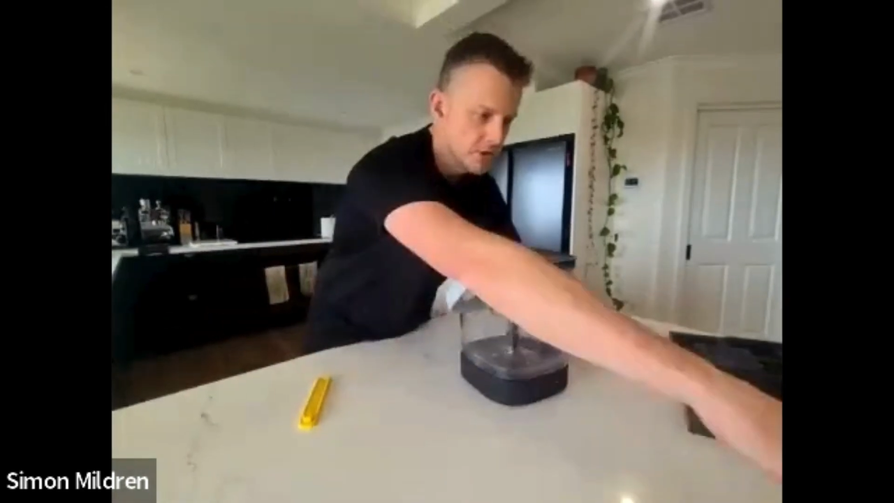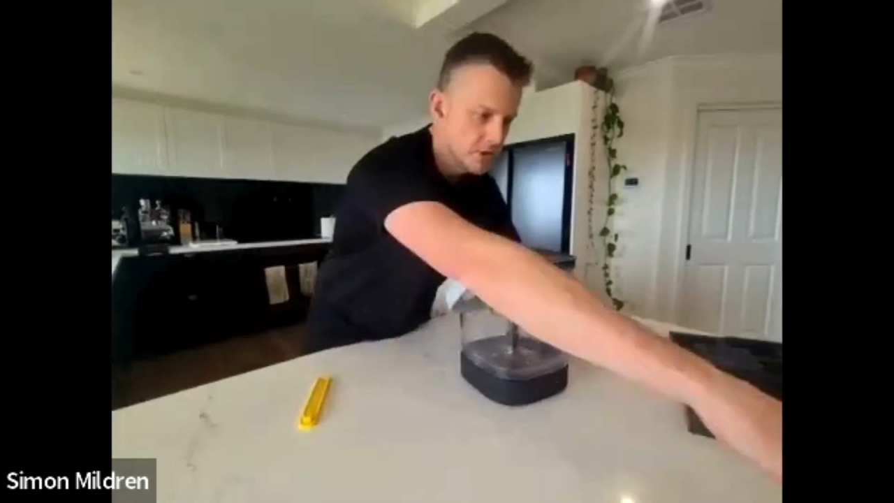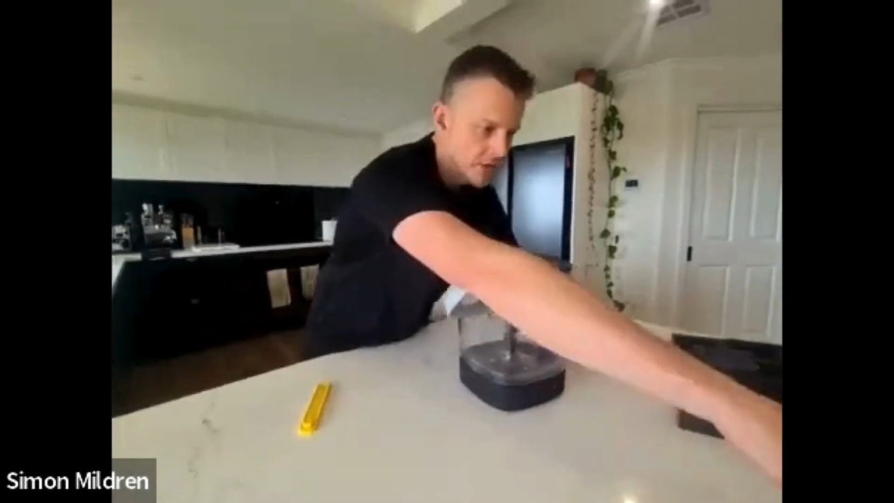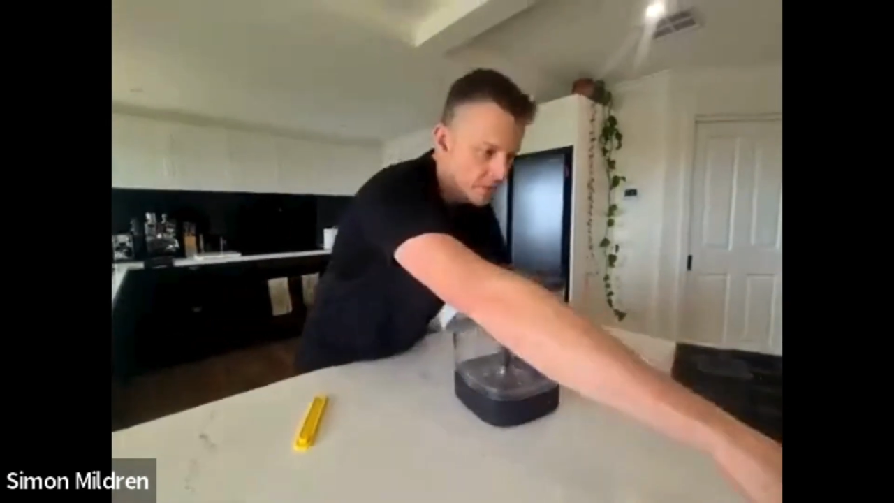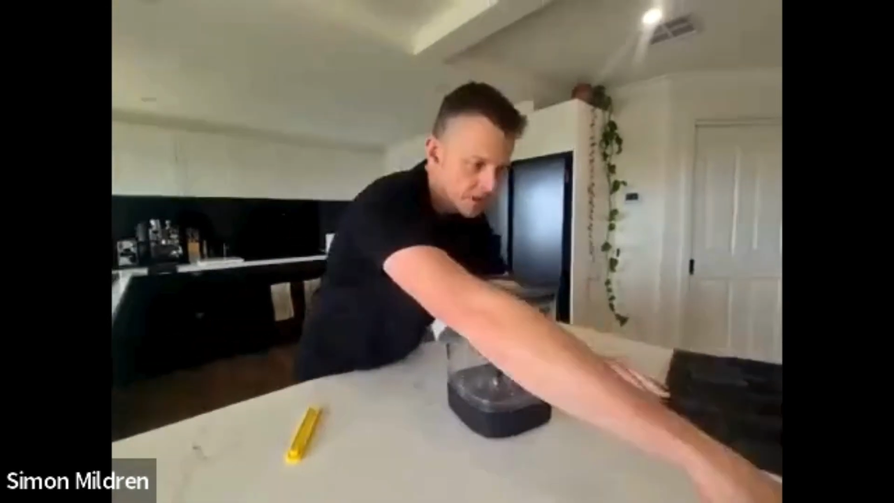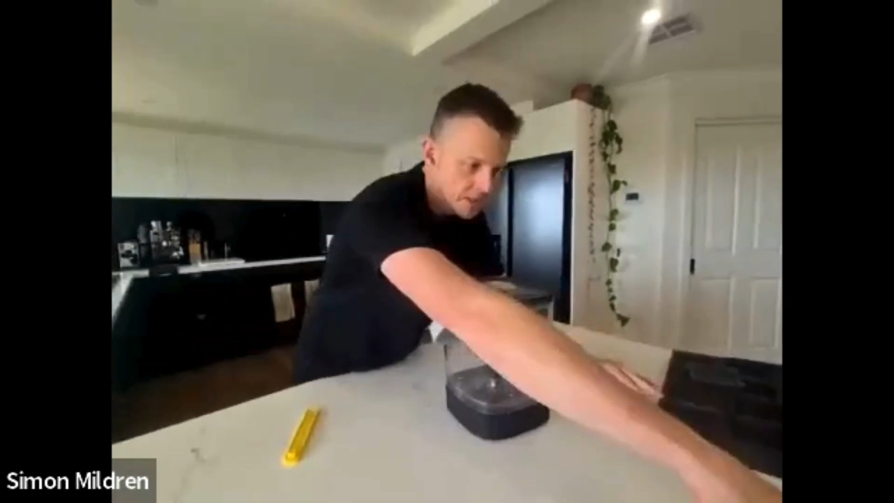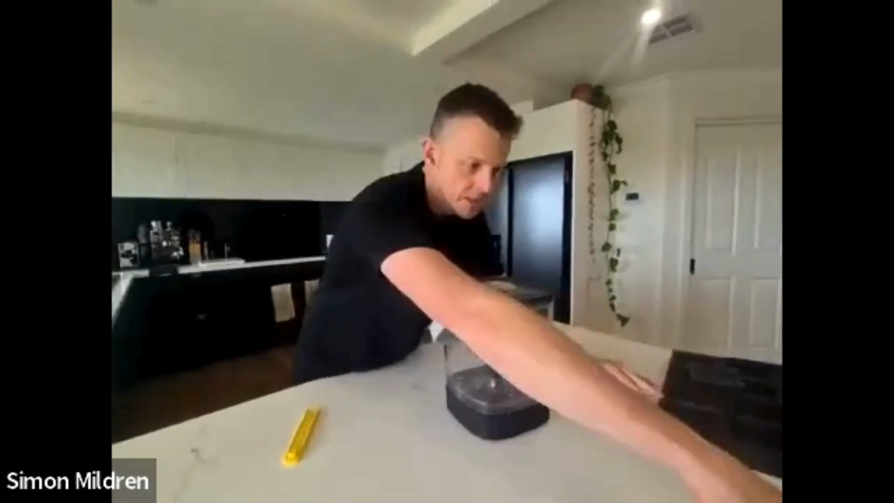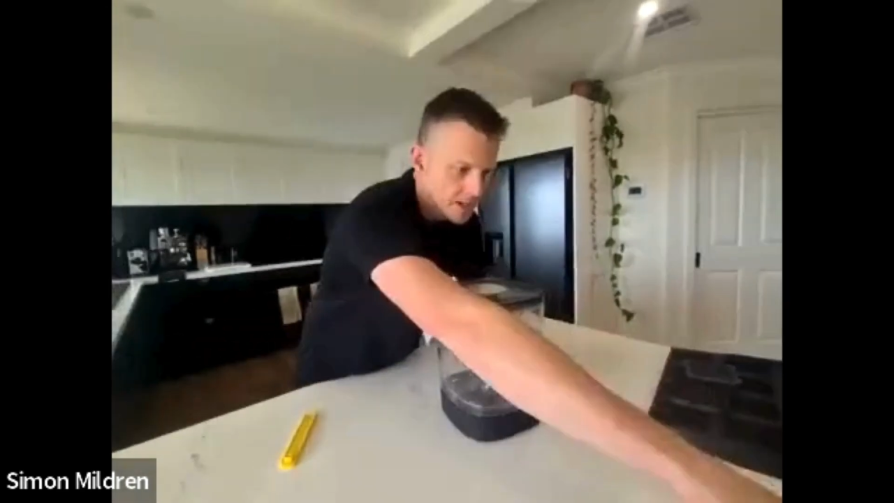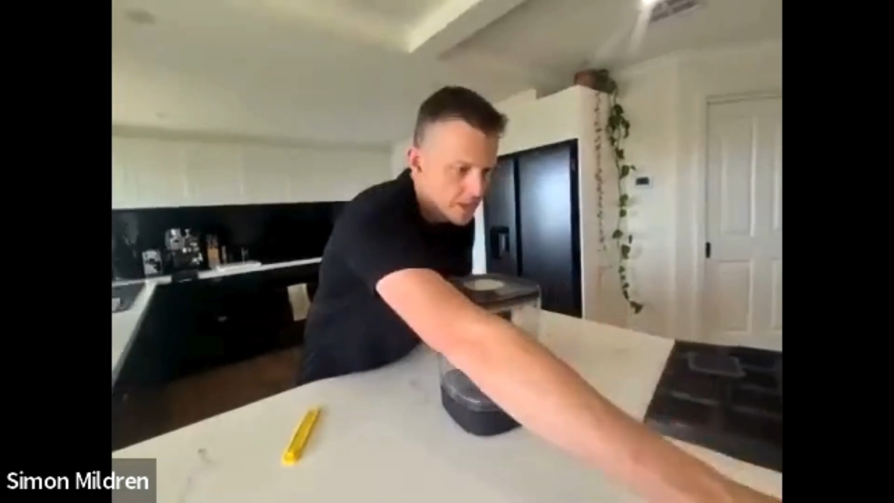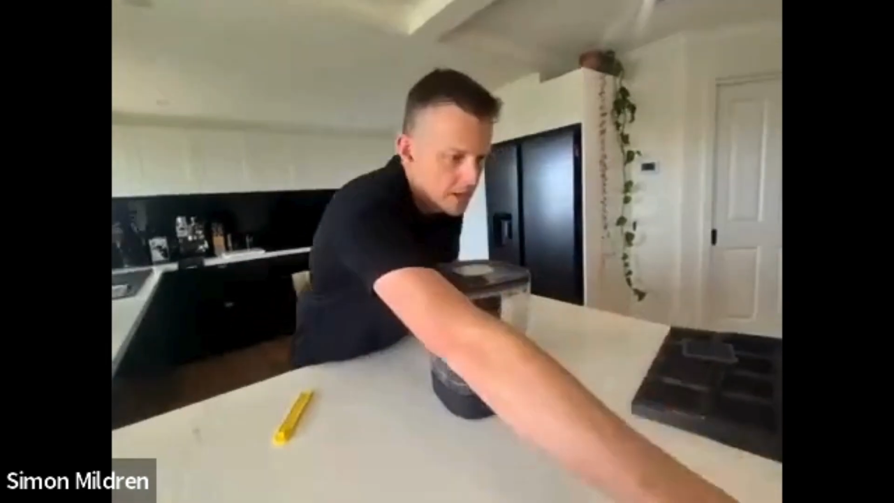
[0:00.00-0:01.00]
So the camera can
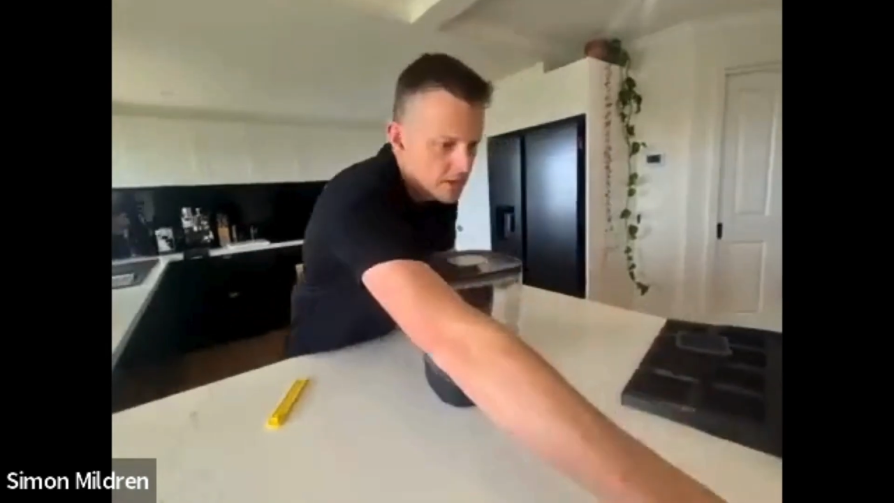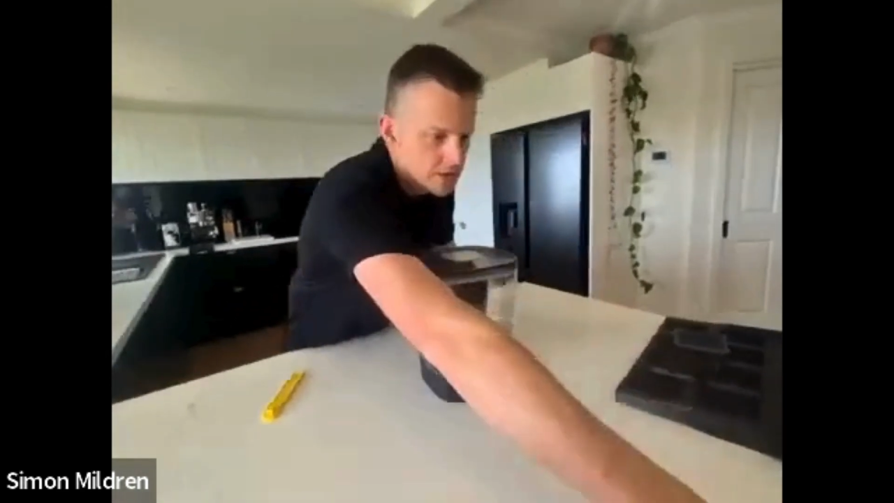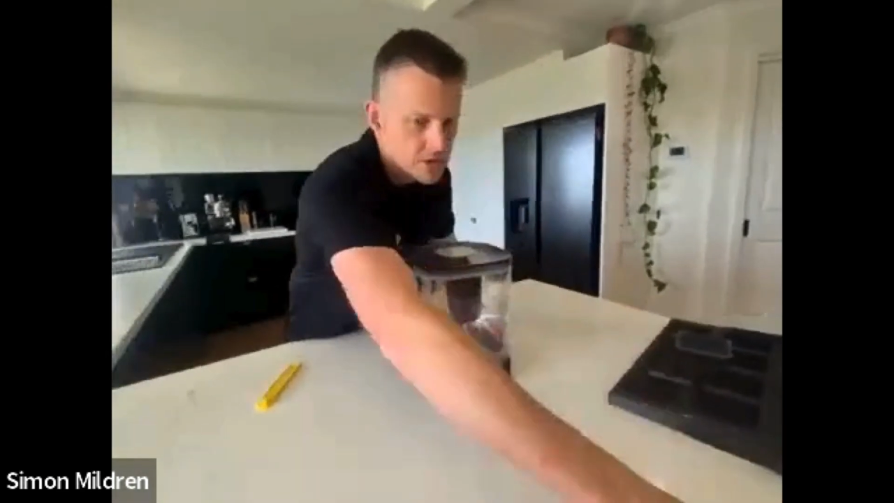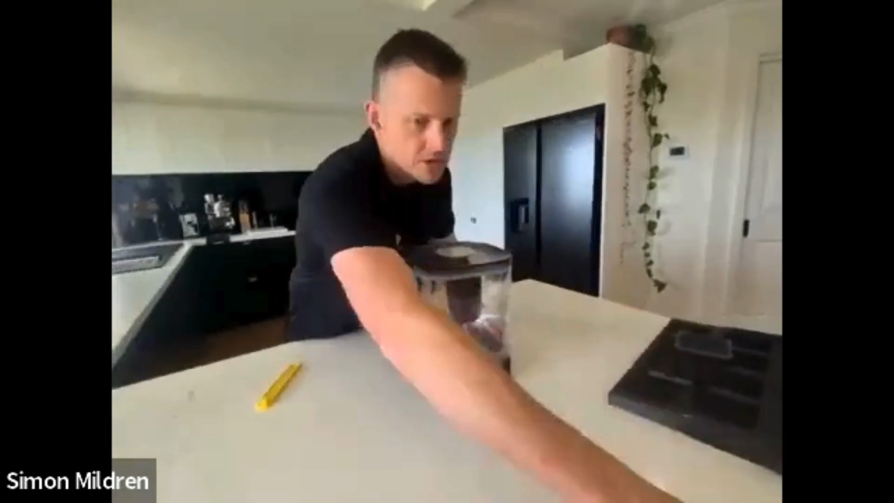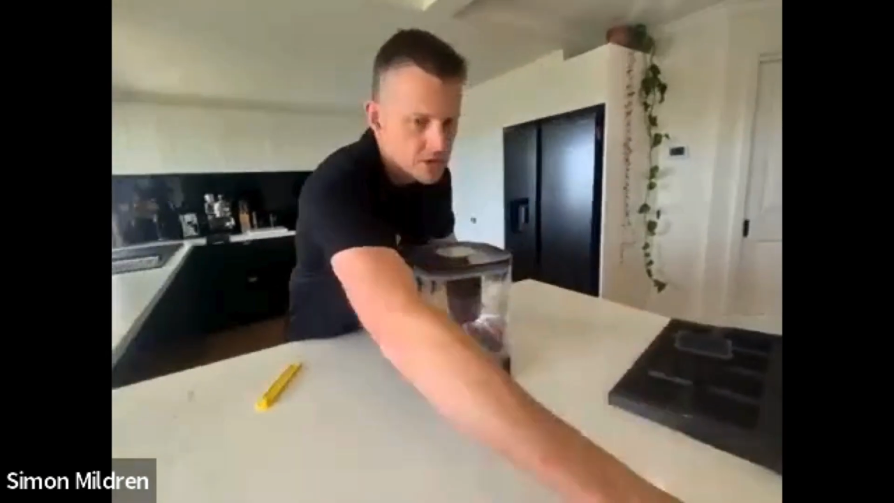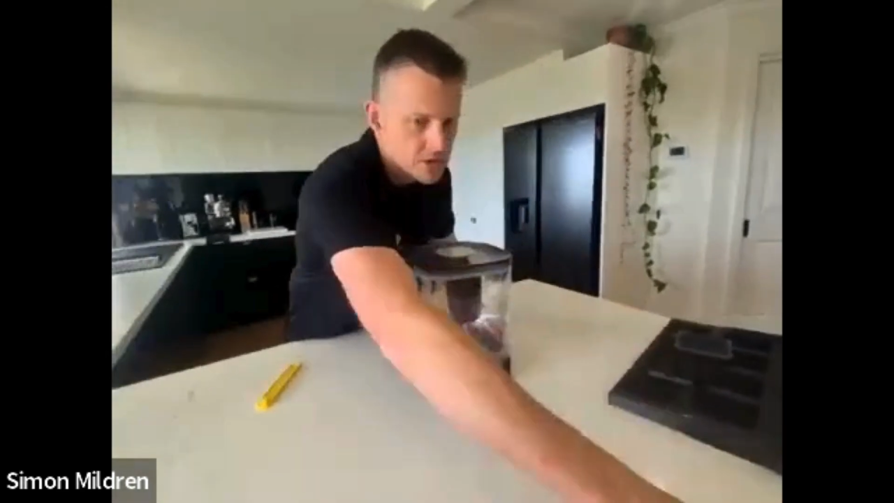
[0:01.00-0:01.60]
come in just